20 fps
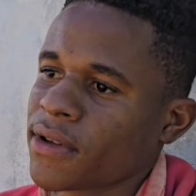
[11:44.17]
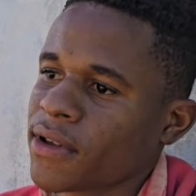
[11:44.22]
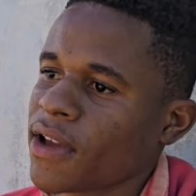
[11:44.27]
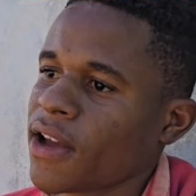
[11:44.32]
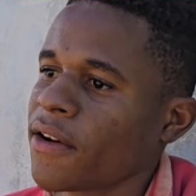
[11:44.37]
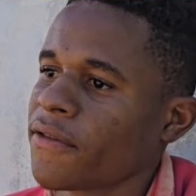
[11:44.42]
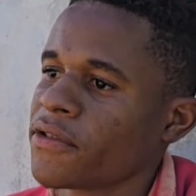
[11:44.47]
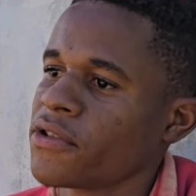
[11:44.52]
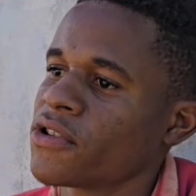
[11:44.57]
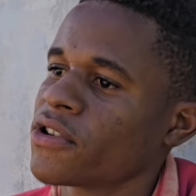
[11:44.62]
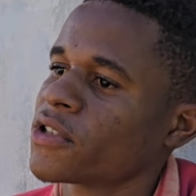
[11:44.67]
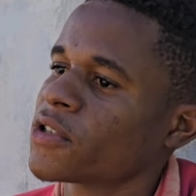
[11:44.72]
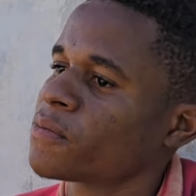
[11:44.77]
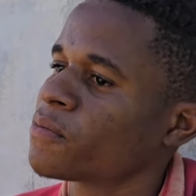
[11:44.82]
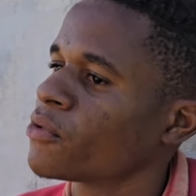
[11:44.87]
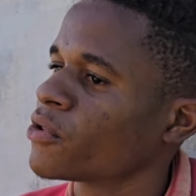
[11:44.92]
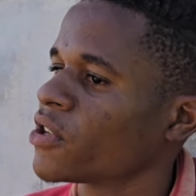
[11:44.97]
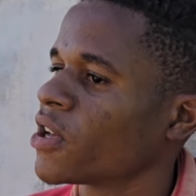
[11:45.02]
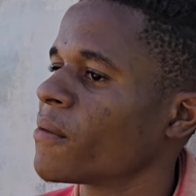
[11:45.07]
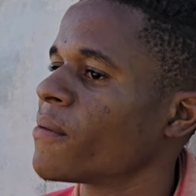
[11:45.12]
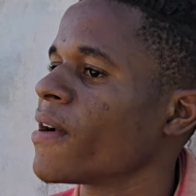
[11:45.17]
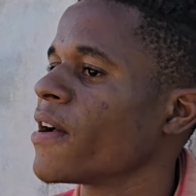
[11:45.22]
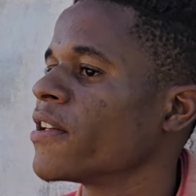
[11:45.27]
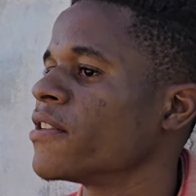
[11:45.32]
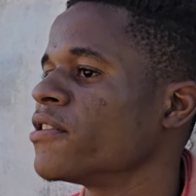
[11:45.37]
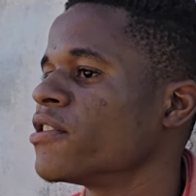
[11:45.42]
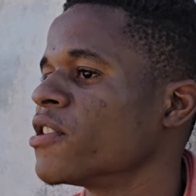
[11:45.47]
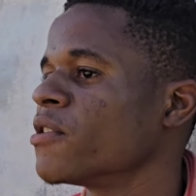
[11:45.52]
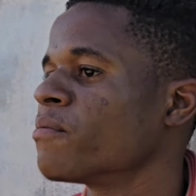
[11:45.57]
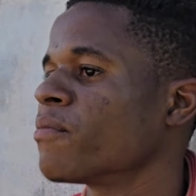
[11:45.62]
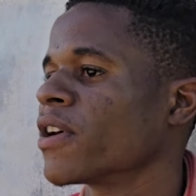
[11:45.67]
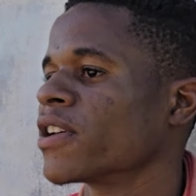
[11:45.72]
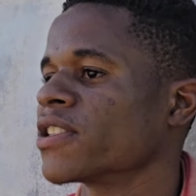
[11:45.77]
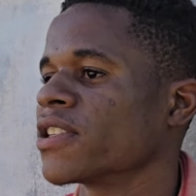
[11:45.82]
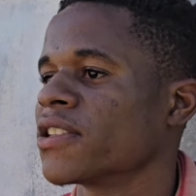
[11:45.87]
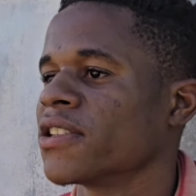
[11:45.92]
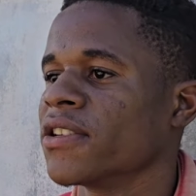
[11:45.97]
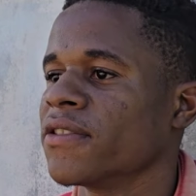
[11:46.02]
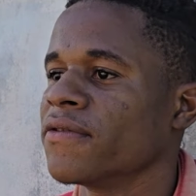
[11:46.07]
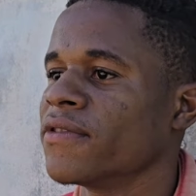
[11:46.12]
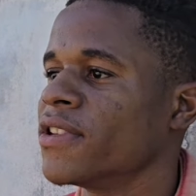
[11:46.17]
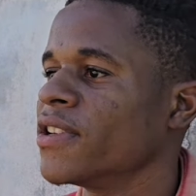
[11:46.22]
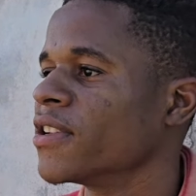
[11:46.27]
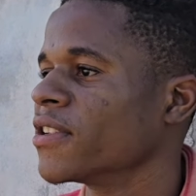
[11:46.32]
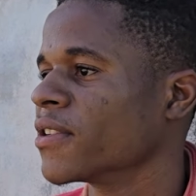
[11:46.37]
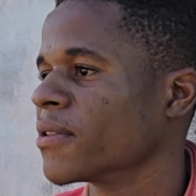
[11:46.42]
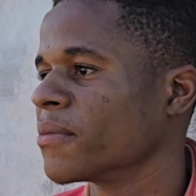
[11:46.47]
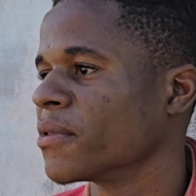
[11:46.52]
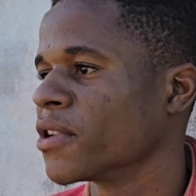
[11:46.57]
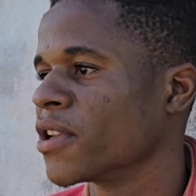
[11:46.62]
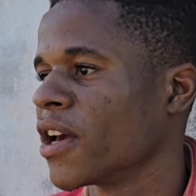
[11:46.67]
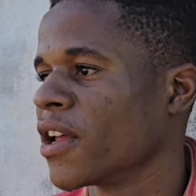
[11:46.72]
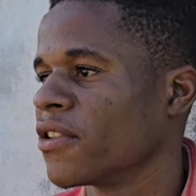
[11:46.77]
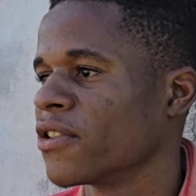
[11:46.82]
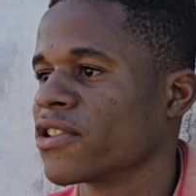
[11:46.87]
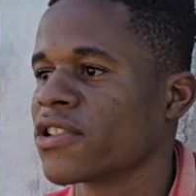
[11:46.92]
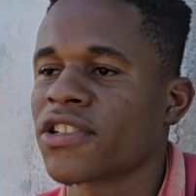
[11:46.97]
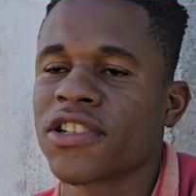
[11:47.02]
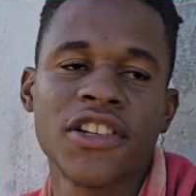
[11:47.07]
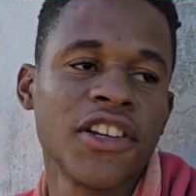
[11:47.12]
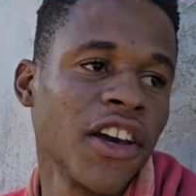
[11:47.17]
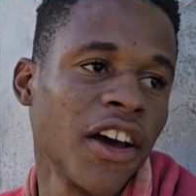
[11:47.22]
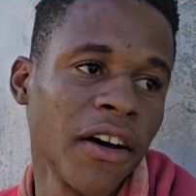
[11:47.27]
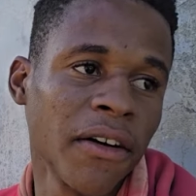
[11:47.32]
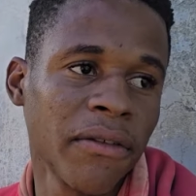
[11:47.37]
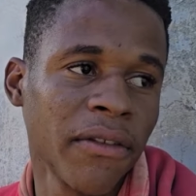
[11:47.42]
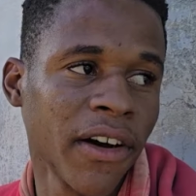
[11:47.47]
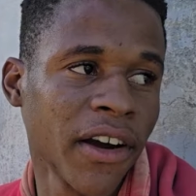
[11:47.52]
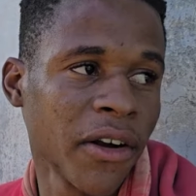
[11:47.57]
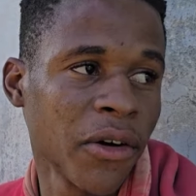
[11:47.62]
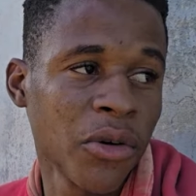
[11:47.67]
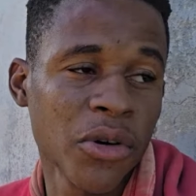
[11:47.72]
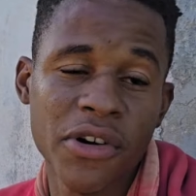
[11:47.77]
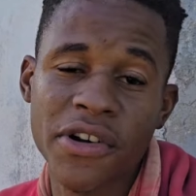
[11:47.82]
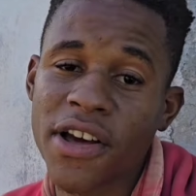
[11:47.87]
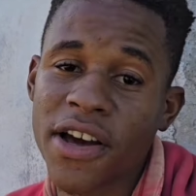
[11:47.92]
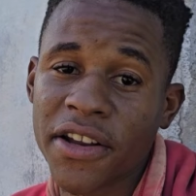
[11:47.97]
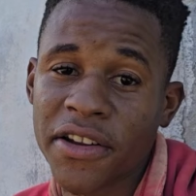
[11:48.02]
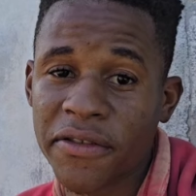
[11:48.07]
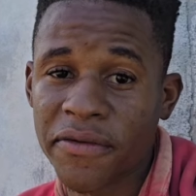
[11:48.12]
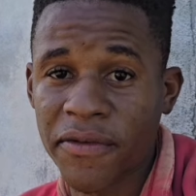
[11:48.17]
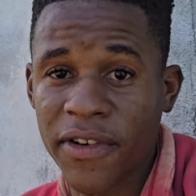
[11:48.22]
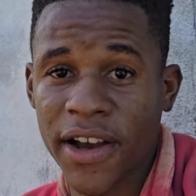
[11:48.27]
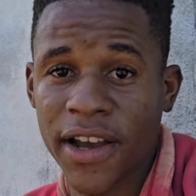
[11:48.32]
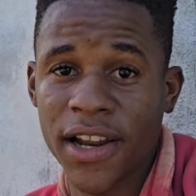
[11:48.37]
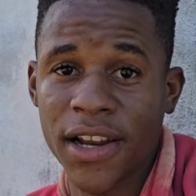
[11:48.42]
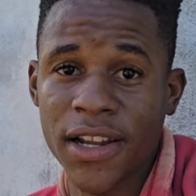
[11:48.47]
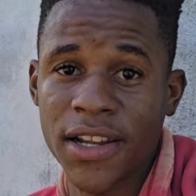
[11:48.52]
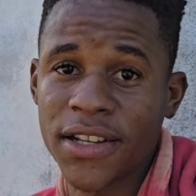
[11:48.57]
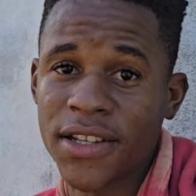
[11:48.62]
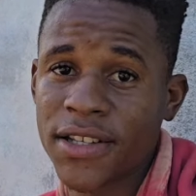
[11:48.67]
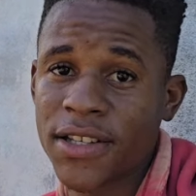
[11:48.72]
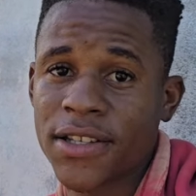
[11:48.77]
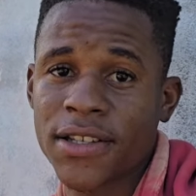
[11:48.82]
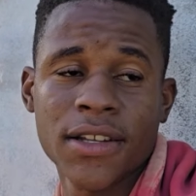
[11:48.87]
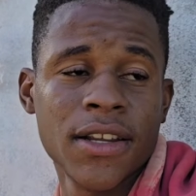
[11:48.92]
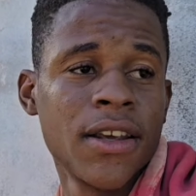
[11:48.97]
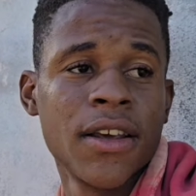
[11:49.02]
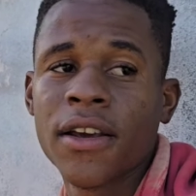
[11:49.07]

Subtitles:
Yeah, if you just put them on the positive thing, you know, just stay off the road and the violence.